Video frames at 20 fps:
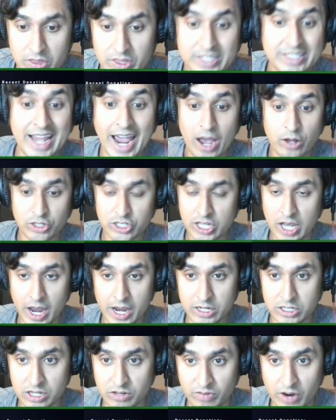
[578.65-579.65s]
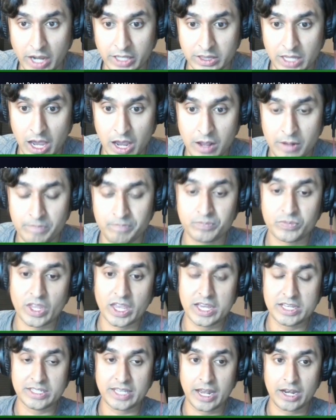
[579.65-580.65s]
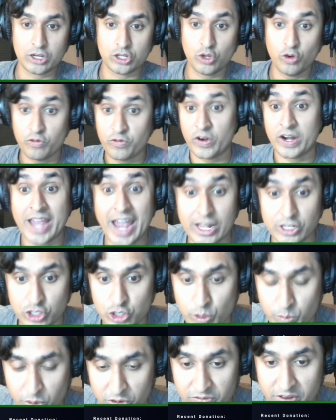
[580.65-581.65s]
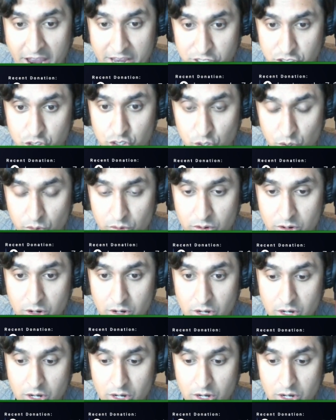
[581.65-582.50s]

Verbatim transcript: The downside to Vata is that you forget super fast too.